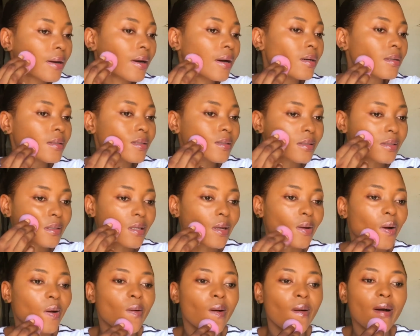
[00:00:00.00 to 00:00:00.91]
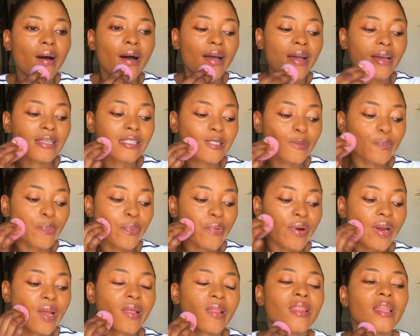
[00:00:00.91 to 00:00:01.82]
So I
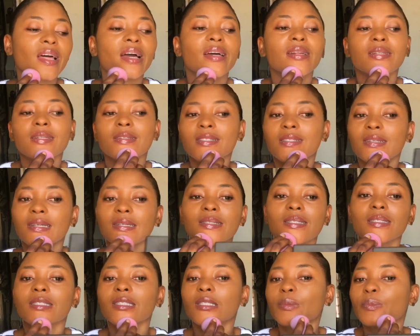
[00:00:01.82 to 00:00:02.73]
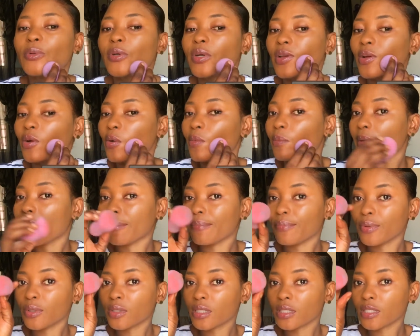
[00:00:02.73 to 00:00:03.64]
spray that setting spray on my
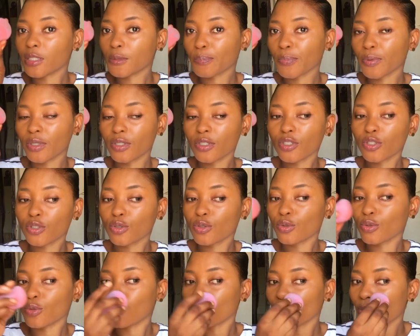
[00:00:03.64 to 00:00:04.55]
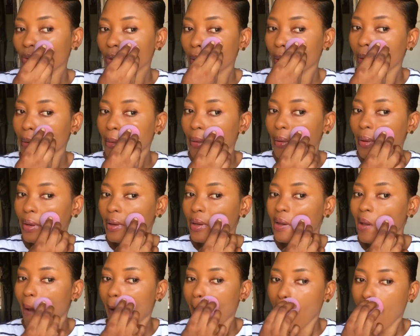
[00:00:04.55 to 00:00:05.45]
beauty sponge to
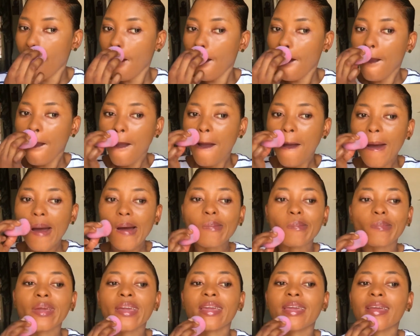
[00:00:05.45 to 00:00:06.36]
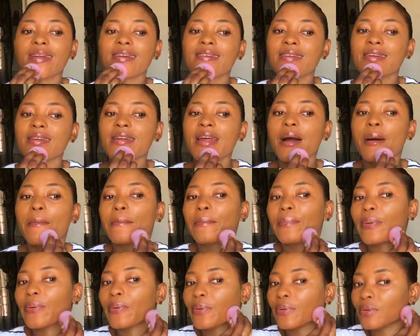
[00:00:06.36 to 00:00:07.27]
make it damp
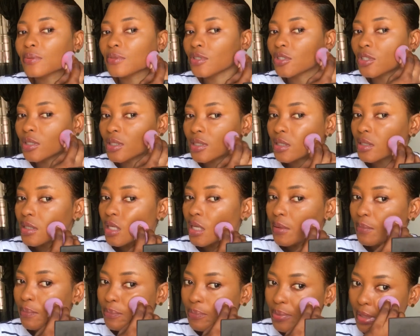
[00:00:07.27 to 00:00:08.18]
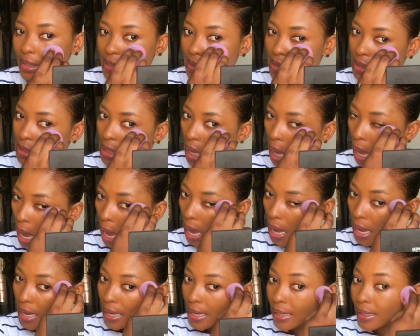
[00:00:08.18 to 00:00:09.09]
just a bit.
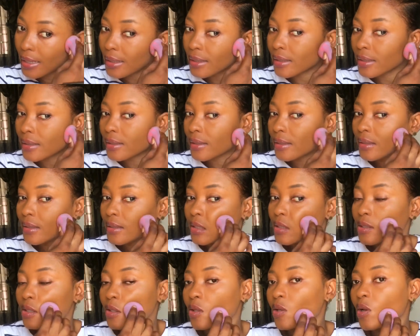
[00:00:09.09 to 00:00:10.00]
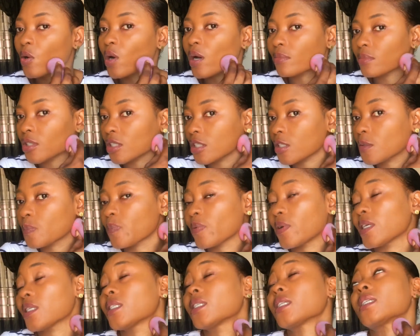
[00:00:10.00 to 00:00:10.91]
So I'm just
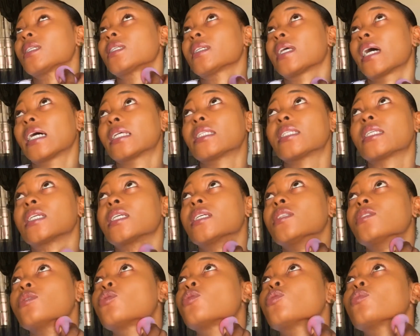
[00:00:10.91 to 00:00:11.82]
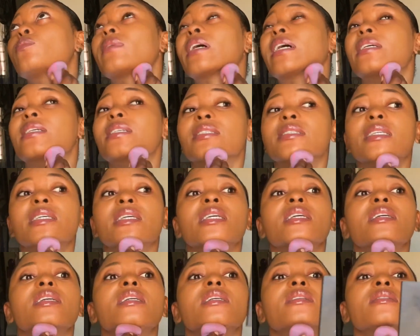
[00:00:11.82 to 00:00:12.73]
pressing that into my
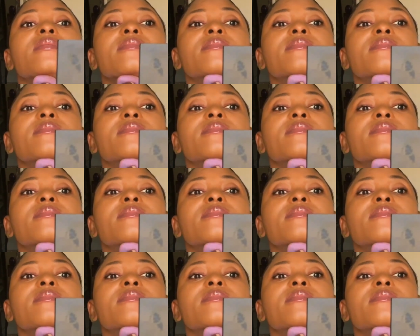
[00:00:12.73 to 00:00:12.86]
skin.